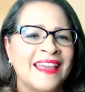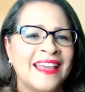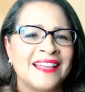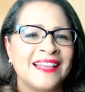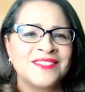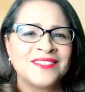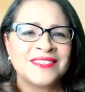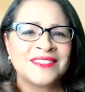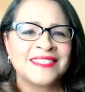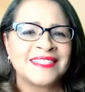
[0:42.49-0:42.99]

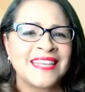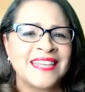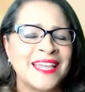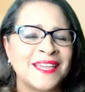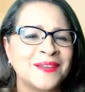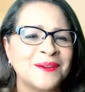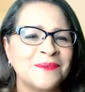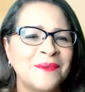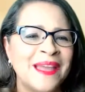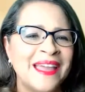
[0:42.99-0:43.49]
and just
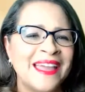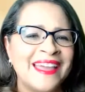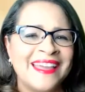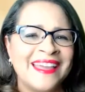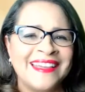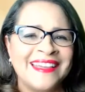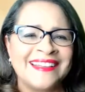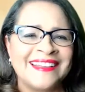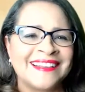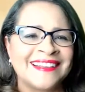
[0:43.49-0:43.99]
take it
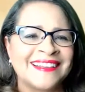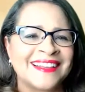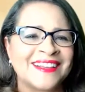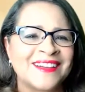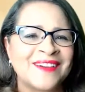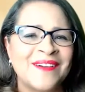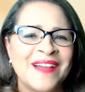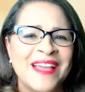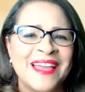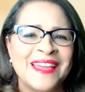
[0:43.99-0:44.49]
away.
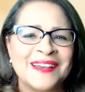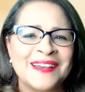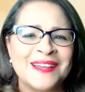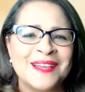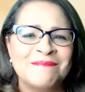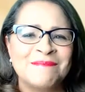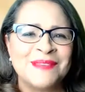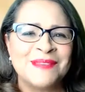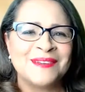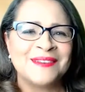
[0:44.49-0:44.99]
Go ahead and
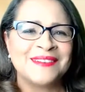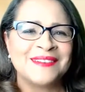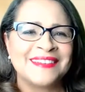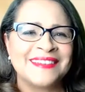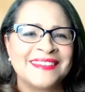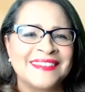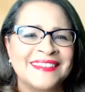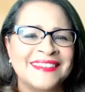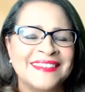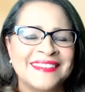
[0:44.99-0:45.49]
unmute.